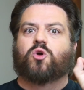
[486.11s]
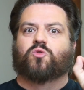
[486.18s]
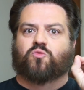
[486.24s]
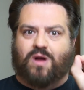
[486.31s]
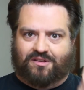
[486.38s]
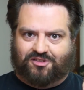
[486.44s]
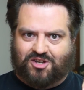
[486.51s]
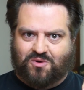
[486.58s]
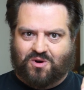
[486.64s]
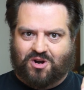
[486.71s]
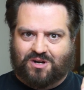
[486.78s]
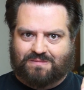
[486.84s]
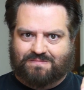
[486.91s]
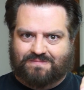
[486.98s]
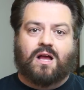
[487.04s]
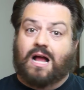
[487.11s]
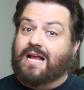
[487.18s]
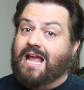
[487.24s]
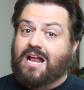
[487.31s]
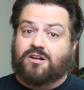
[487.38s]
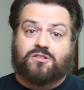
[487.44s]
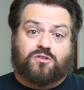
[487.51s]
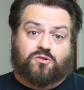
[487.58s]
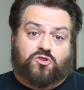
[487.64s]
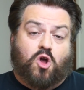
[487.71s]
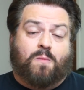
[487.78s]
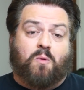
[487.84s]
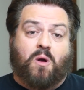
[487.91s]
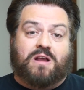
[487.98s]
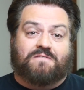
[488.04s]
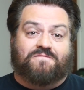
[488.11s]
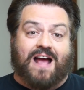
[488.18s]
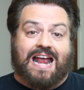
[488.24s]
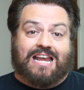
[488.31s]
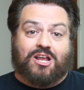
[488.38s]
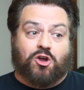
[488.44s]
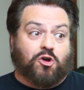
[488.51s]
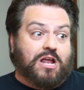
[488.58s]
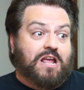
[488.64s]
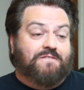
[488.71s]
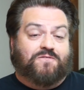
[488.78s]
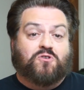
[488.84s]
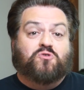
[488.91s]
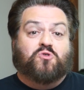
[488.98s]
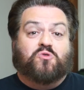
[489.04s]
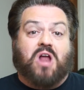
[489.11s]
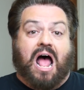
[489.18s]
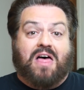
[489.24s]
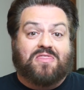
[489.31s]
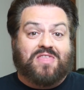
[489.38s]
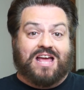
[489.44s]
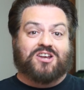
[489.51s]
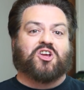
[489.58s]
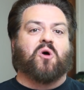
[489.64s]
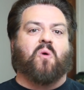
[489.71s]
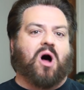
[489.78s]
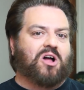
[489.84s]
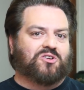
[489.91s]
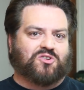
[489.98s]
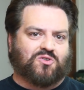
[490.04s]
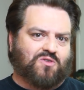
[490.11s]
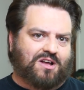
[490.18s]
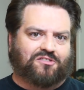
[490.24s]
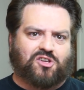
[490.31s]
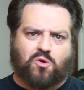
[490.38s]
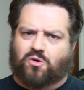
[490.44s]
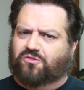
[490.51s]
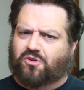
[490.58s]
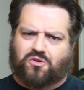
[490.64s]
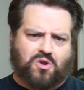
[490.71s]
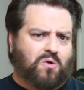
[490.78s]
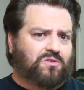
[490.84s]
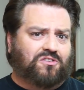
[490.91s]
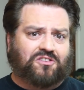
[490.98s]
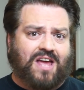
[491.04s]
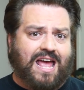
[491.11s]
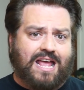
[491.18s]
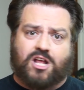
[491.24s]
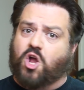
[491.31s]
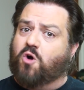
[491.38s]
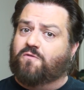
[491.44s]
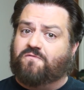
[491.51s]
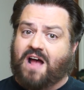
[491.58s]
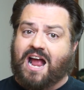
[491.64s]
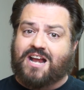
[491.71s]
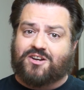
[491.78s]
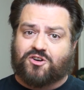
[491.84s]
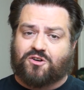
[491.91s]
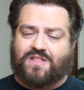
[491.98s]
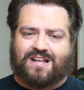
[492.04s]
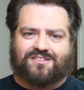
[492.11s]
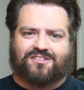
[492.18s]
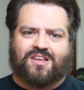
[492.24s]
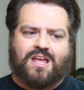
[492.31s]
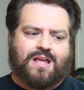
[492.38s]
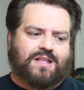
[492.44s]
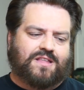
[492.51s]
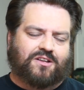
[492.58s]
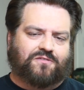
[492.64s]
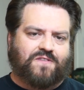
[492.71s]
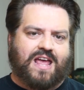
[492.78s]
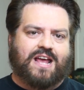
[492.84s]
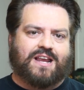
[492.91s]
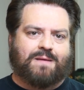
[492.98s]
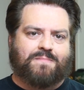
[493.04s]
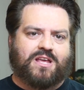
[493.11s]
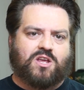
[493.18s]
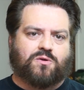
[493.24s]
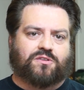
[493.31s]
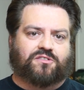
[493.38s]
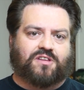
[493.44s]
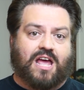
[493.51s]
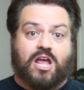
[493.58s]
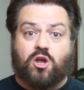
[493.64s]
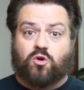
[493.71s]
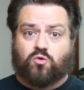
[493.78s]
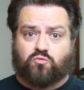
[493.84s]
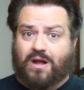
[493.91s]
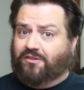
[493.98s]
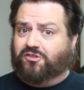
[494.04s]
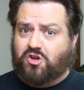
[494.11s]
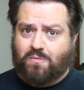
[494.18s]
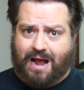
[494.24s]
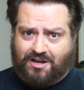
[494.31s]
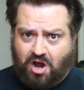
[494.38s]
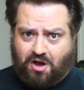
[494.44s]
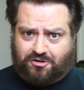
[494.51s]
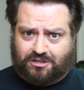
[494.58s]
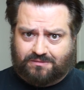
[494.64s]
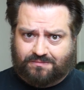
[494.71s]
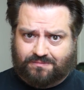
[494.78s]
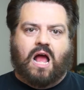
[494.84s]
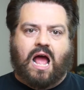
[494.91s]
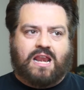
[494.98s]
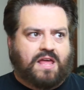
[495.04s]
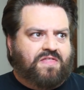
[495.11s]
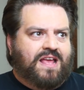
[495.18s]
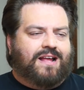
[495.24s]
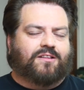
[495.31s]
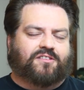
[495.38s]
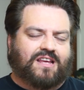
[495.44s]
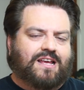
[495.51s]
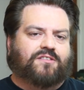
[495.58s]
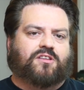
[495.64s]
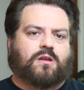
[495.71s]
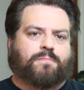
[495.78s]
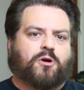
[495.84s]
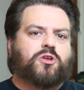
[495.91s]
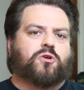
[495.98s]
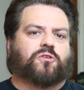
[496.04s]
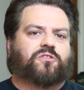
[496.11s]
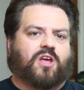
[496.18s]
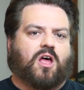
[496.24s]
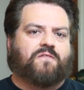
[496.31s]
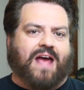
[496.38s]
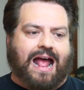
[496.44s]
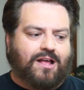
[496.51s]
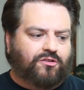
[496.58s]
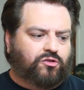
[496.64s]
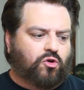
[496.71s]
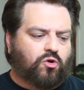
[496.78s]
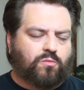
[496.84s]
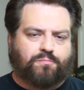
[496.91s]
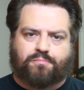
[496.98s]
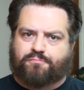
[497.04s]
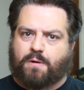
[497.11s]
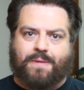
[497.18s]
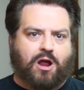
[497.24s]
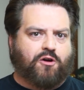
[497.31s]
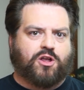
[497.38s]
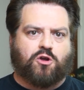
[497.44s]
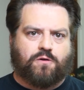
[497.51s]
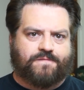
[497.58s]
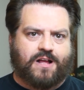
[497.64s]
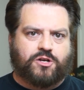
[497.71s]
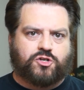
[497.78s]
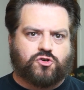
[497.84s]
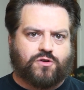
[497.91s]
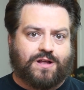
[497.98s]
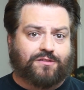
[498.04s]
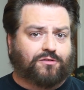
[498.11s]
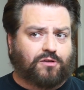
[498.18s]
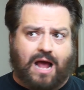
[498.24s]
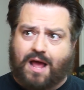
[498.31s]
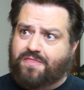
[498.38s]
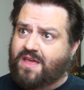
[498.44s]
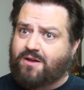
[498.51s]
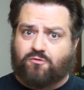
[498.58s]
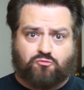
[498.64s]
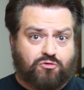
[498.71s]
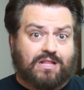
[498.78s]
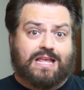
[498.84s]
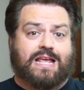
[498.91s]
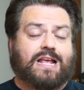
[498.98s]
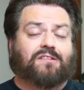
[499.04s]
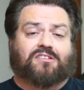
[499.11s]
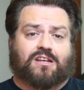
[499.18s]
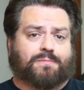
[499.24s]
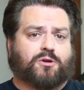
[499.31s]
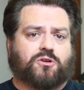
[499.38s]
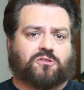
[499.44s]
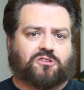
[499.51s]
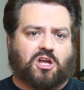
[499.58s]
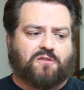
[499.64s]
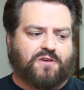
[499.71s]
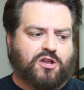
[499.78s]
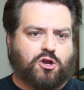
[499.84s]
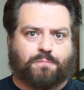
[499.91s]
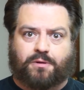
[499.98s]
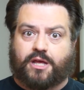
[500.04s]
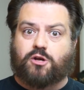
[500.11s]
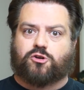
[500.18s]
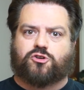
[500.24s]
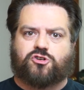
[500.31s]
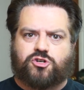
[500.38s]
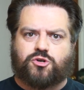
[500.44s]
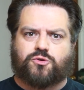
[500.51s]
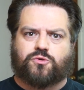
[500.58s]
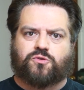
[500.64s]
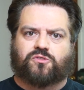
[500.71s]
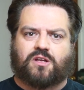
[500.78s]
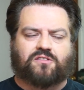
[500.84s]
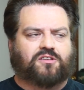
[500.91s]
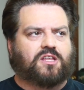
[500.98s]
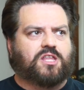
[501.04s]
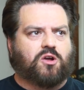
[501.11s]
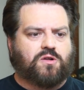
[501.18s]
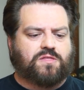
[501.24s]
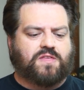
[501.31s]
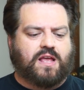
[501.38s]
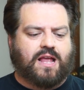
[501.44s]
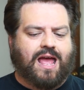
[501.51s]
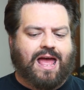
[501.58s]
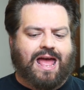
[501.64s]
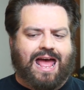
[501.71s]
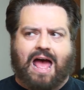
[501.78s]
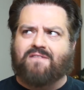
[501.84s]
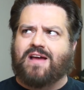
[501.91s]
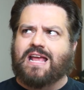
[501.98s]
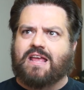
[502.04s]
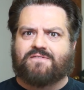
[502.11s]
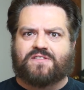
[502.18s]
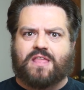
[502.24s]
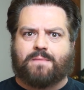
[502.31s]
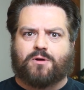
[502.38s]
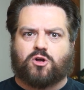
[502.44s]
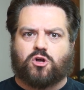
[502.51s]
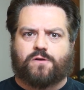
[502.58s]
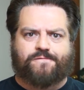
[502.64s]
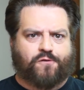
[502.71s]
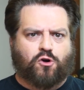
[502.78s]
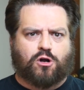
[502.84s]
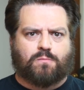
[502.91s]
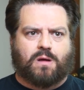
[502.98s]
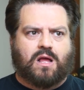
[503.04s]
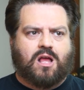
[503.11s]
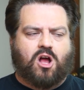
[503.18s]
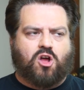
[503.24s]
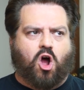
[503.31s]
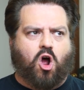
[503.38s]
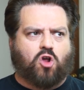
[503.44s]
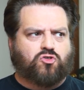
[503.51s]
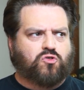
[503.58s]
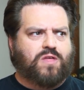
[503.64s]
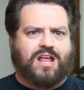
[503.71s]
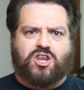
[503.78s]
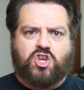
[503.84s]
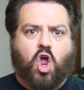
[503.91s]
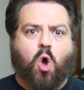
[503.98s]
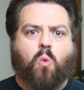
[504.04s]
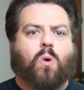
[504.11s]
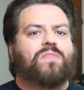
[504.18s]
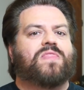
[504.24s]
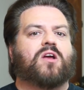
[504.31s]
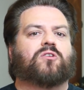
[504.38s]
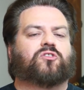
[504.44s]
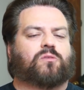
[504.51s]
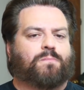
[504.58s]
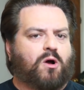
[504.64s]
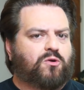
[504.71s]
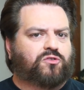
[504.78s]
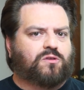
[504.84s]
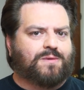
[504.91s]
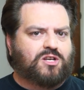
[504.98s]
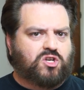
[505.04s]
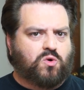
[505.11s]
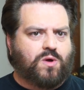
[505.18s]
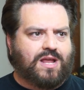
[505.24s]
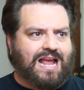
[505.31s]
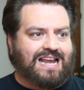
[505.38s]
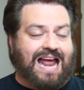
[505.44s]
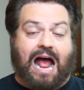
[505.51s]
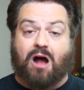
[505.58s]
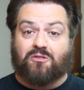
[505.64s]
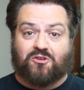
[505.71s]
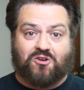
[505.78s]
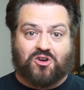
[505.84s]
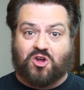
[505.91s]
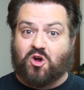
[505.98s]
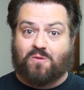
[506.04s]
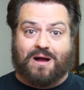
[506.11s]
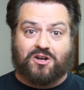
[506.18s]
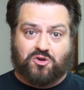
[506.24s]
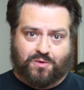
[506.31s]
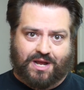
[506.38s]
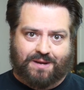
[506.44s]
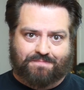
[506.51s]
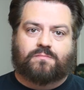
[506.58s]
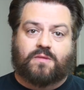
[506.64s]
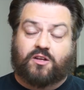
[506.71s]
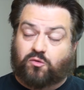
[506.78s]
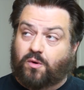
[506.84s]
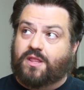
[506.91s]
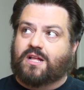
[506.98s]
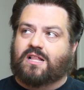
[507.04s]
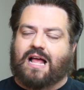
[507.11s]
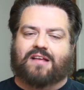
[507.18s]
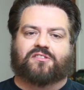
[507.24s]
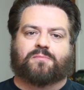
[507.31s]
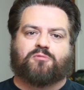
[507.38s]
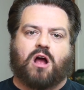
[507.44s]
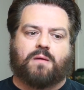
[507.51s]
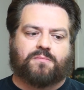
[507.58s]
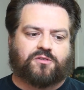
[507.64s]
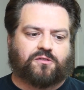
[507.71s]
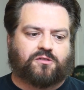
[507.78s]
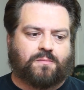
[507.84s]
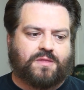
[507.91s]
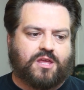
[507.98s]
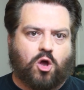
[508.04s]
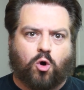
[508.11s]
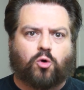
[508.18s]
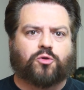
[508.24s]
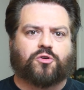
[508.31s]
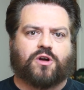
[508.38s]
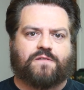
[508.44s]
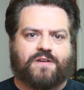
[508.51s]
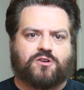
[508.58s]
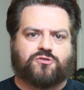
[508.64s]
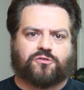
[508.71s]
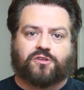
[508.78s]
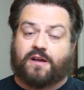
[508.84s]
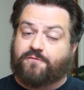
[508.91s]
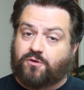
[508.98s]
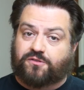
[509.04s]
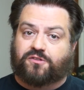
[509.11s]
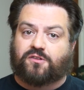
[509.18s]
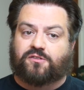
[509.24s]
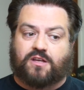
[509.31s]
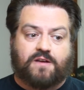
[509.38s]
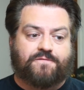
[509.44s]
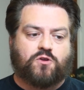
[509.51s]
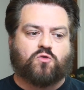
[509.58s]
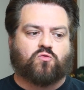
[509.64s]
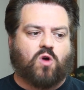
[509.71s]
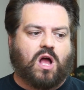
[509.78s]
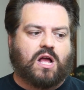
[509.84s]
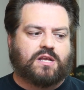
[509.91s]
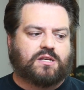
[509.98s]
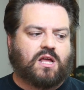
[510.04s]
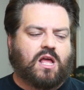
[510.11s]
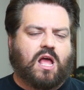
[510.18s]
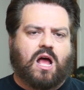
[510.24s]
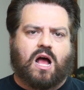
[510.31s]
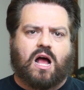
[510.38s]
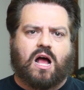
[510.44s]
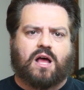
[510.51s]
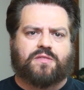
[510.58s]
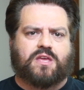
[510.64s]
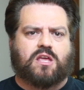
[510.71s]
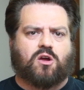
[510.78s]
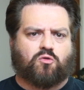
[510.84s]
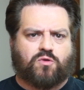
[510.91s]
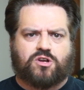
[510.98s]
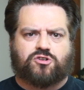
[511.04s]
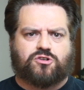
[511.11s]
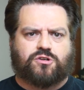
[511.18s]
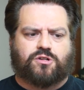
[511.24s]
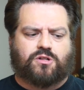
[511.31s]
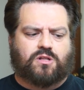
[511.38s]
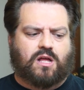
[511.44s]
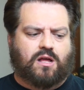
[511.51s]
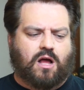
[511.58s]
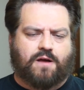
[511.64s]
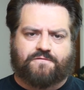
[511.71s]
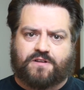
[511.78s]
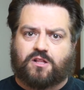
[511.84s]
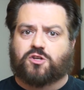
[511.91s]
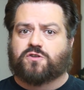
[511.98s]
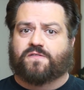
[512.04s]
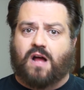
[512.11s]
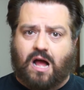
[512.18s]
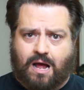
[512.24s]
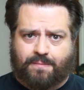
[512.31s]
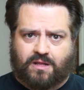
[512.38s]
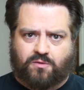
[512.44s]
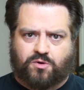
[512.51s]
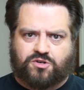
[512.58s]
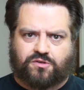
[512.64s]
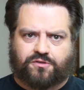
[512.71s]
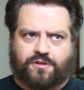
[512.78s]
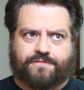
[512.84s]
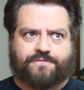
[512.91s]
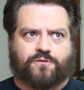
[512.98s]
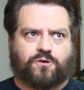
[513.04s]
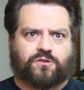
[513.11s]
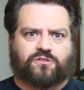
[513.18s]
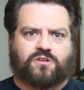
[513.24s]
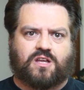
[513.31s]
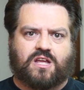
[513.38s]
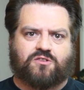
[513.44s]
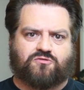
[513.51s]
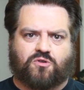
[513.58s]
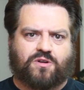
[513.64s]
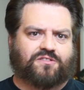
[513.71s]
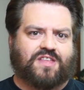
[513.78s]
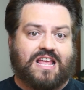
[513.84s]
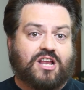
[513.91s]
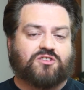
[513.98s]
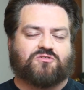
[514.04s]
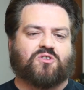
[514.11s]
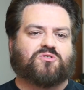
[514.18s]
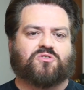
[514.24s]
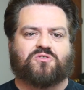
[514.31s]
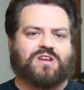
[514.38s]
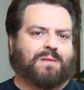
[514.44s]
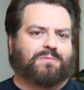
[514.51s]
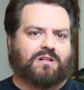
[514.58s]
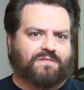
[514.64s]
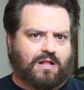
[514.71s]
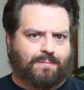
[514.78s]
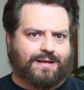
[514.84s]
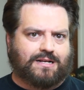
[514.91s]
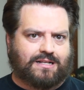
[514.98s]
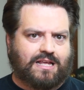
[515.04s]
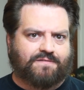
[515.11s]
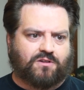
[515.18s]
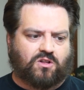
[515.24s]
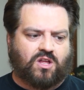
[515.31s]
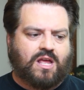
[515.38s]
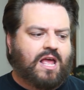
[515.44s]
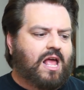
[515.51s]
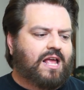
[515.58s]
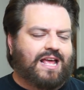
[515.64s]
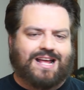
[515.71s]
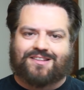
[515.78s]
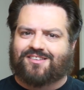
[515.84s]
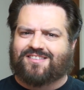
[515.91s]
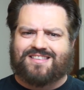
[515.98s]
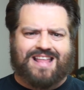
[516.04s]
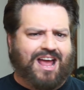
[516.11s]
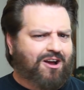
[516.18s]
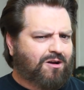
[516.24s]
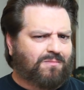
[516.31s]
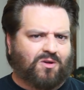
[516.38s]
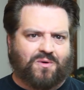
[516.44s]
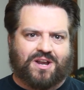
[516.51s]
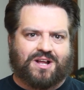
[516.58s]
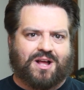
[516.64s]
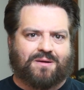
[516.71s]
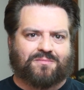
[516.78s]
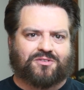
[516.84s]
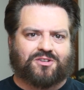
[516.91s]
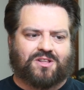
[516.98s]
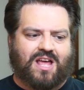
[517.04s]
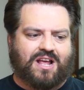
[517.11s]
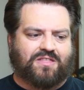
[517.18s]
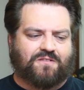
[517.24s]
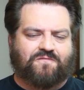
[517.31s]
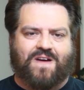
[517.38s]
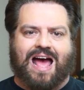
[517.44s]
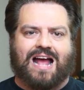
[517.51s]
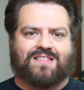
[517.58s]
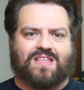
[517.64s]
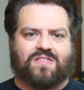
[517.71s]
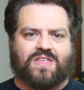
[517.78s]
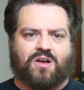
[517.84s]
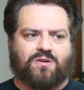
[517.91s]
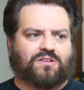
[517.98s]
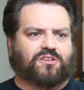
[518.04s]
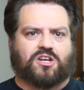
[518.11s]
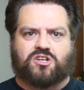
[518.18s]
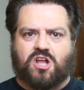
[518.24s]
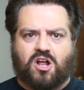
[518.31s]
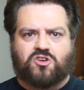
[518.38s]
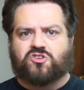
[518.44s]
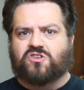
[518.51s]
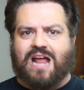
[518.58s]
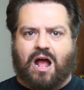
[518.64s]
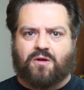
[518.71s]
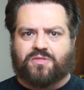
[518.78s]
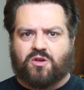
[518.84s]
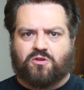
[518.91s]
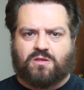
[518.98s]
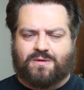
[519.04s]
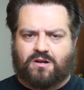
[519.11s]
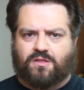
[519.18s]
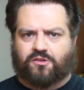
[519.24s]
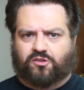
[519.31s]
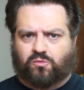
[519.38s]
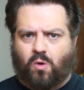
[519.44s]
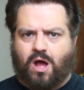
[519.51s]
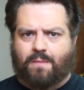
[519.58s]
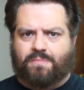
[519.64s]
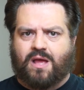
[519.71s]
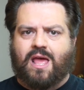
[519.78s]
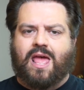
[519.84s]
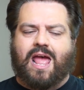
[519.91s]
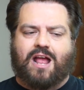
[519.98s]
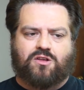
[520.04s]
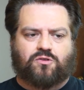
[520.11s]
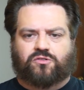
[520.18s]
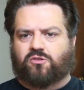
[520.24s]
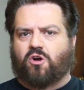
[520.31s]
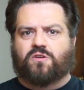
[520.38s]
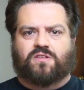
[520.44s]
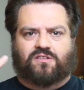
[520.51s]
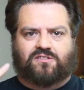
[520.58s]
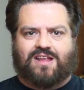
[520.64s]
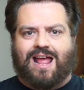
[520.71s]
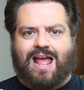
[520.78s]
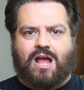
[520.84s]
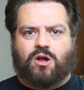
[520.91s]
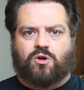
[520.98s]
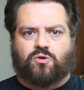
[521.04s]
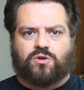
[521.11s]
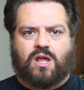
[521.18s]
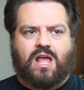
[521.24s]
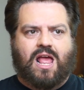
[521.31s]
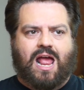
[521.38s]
Rescue her. Again, no point in finding her if you do not then go on to rescue her. So don't say go find her. That's that's vague and ambiguous. Say rescue my daughter. And I think it's easy to put yourself as you're preparing your venture. It's I think really easy to put yourself in your player's shoes and sit there and think, have I given them a good verb? Or uh, uh, do they know what they're supposed to be doing and how they're going to go about doing it? It's one of the classic problems of some of the older adventures. Like for instance, if you run uh, the original uh, Village of Hommlet, which is the first intro, it's the intro to Temple of Elemental Evil. It's terrible when it comes to like the fact that there is a dungeon out there in the middle of the swamp, and you start in this town,